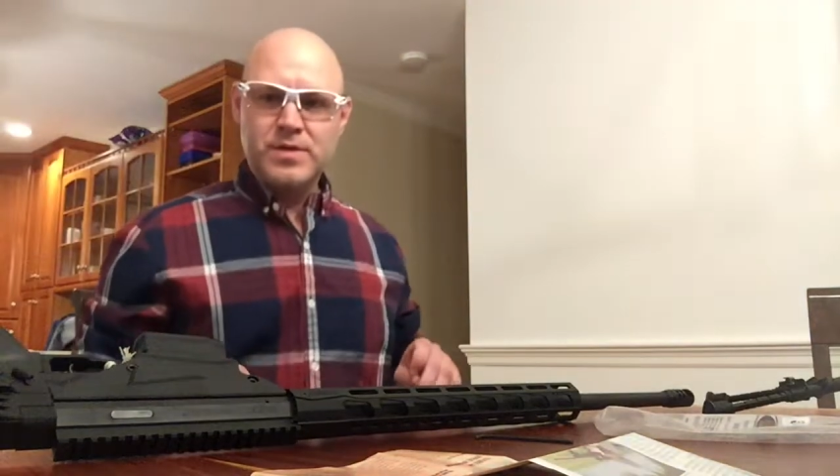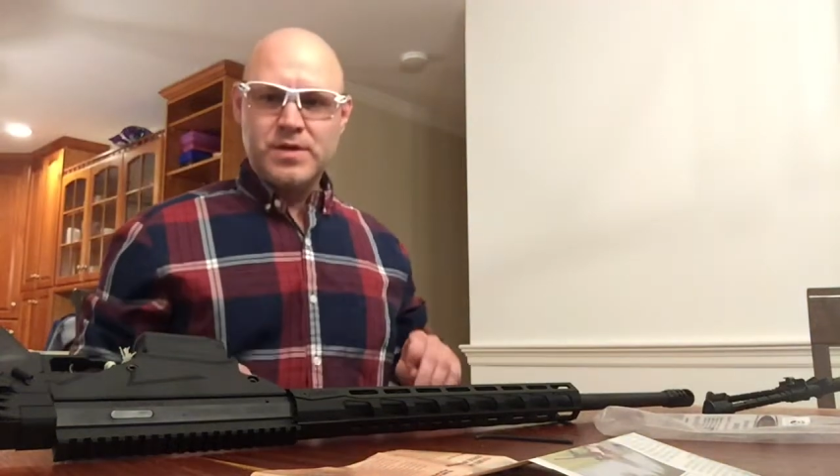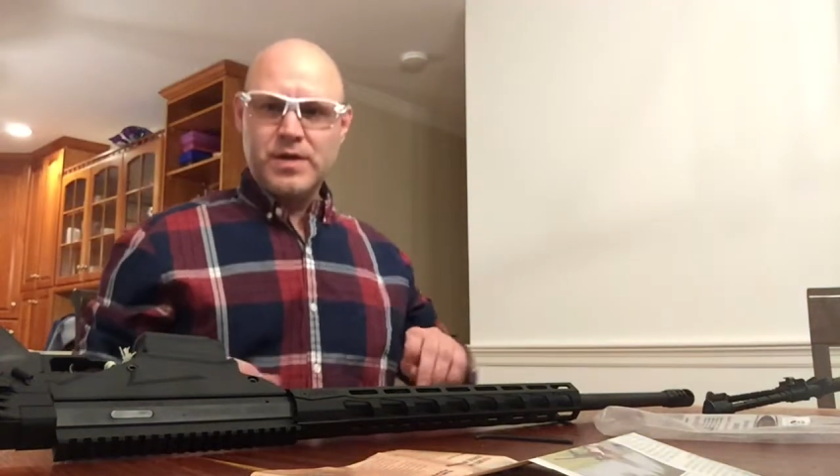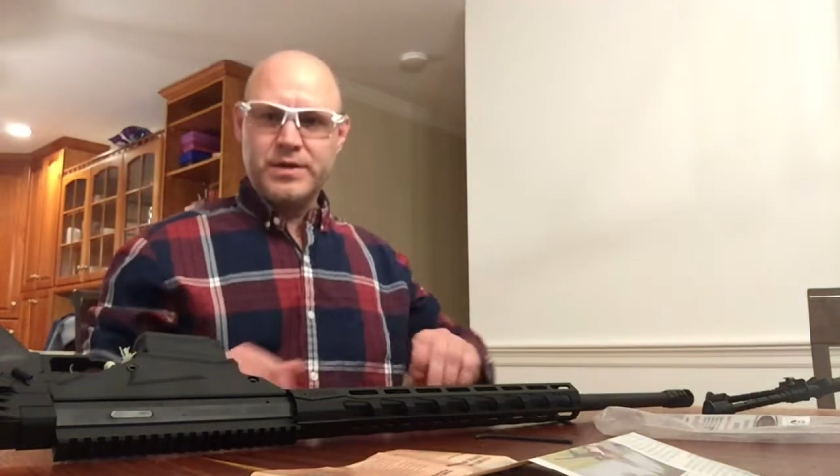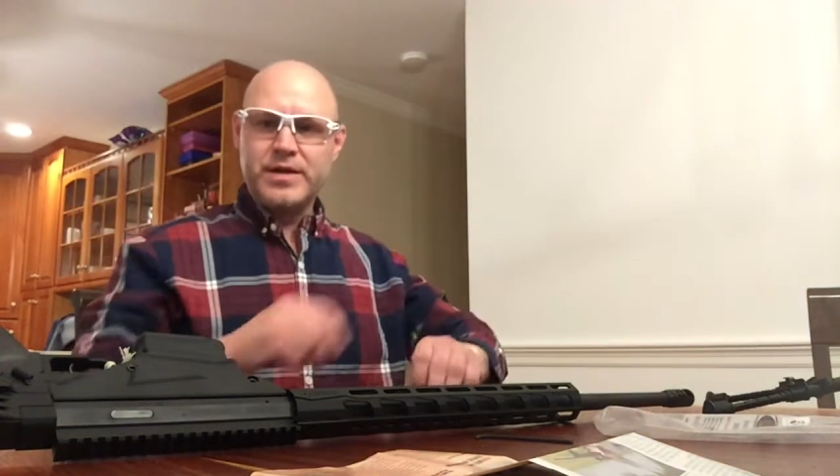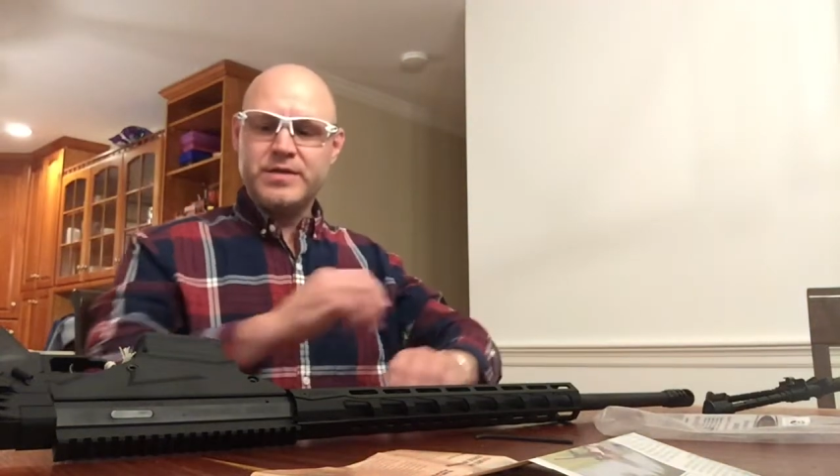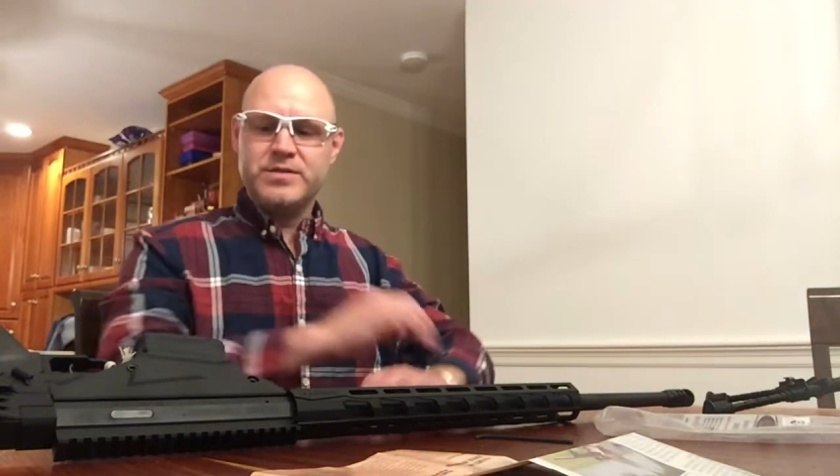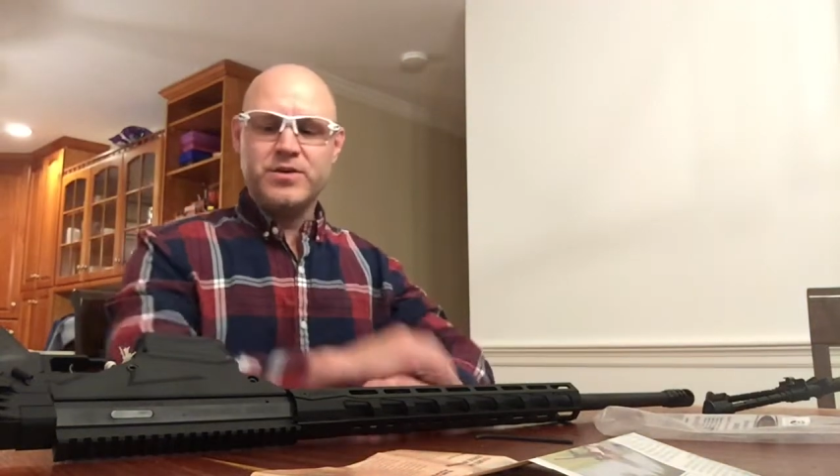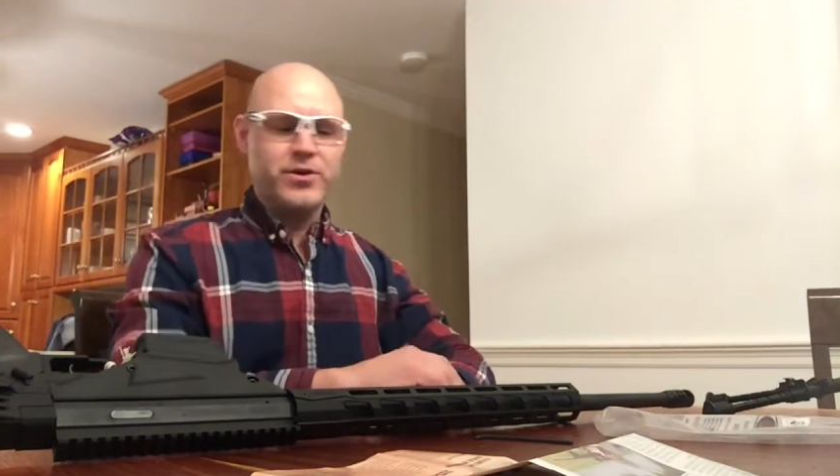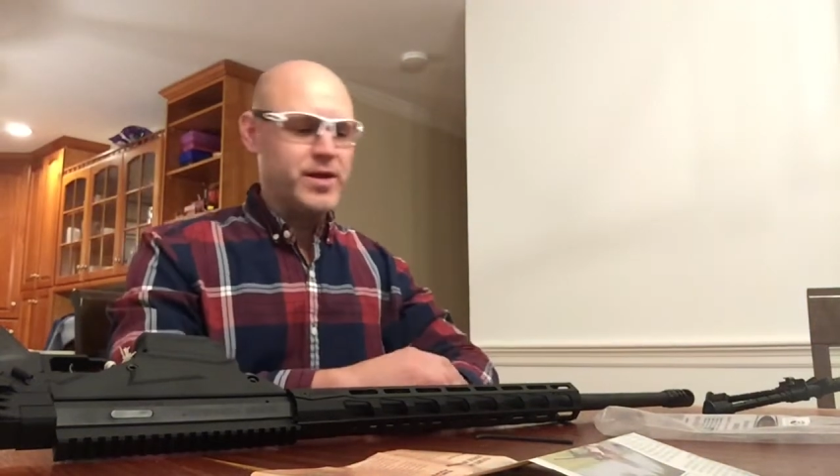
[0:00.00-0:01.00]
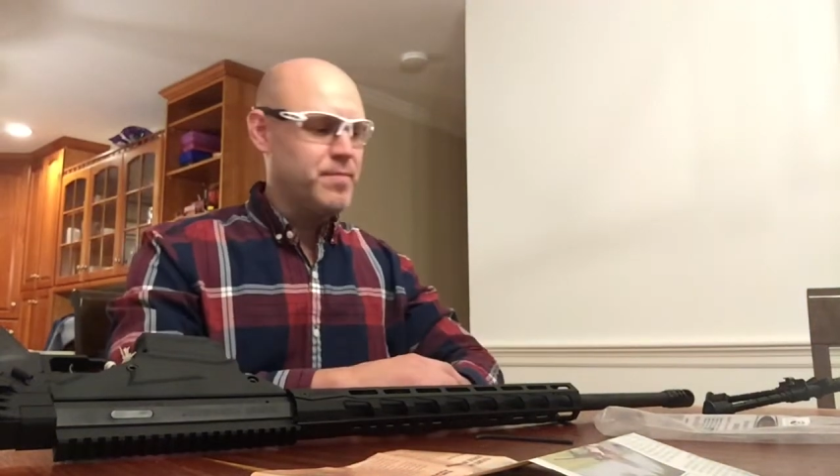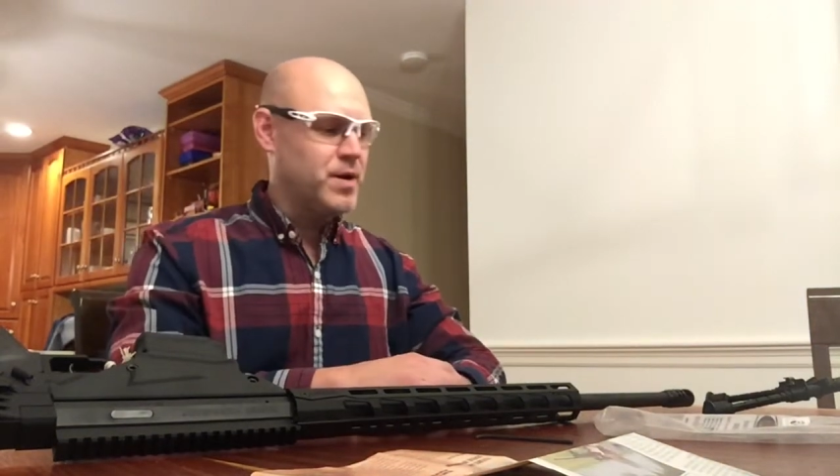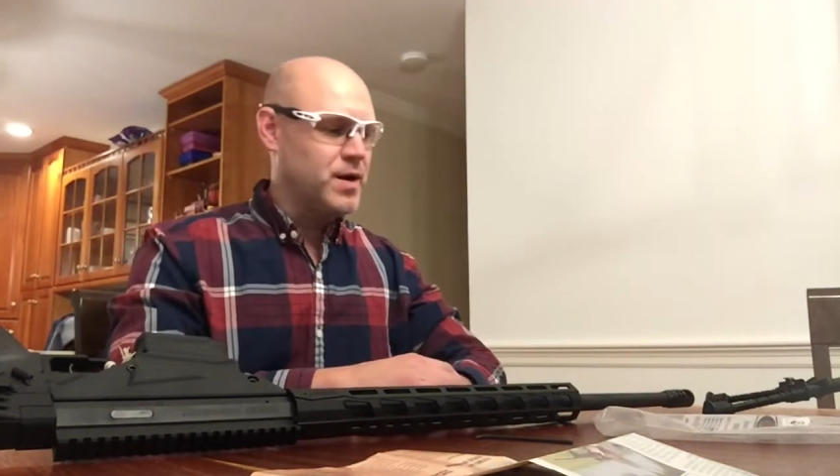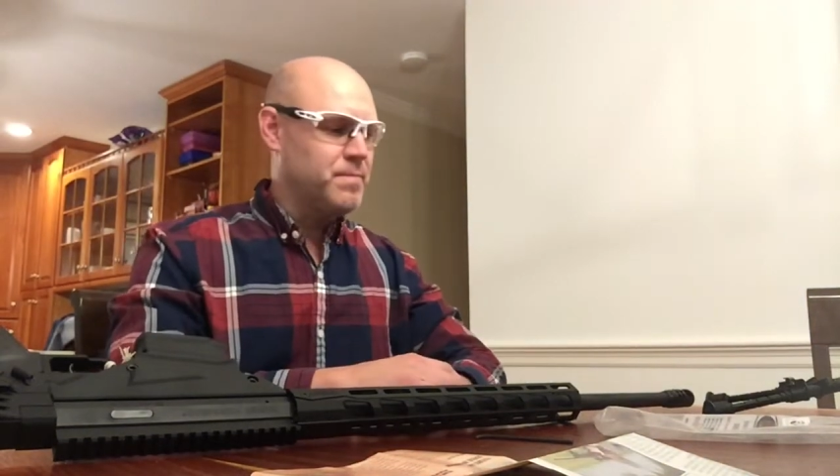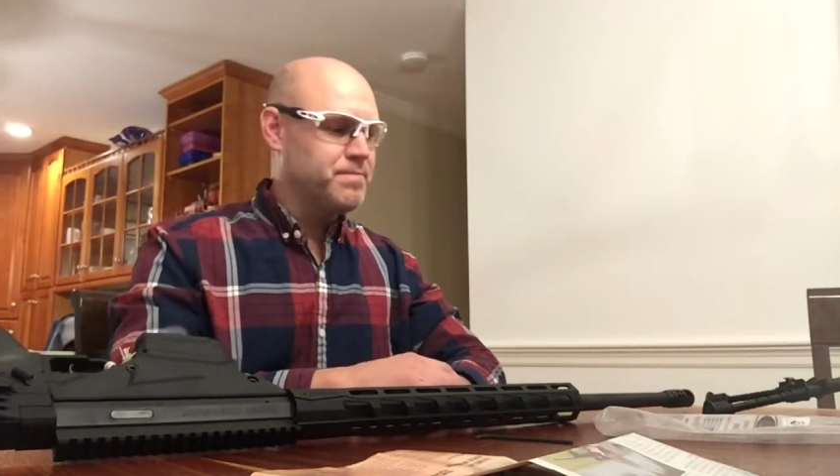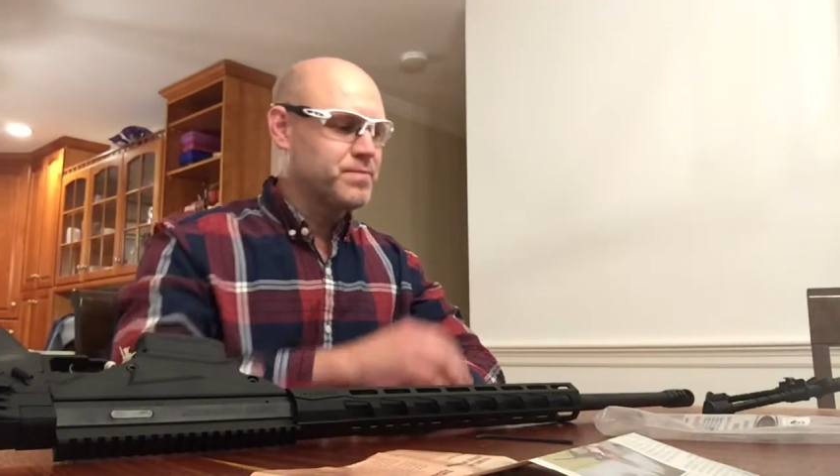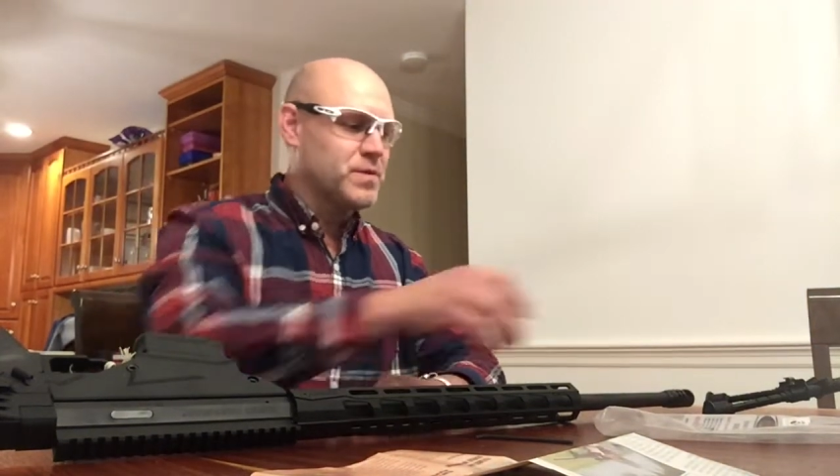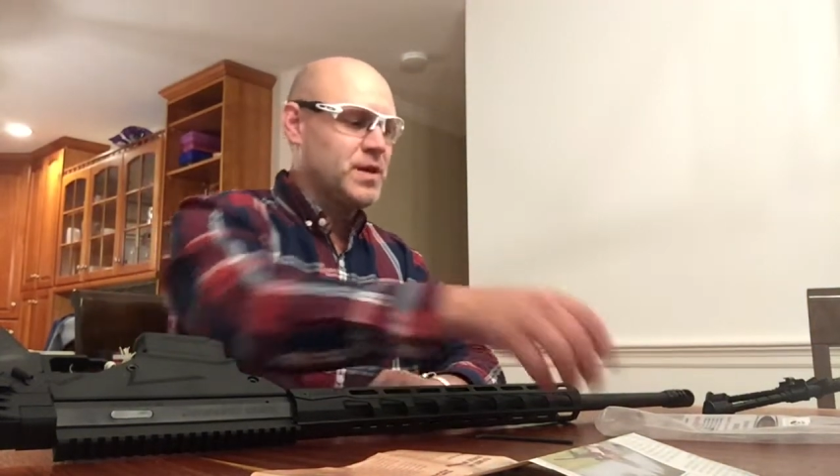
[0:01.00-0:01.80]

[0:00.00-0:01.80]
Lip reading: Howdy guys, here I am.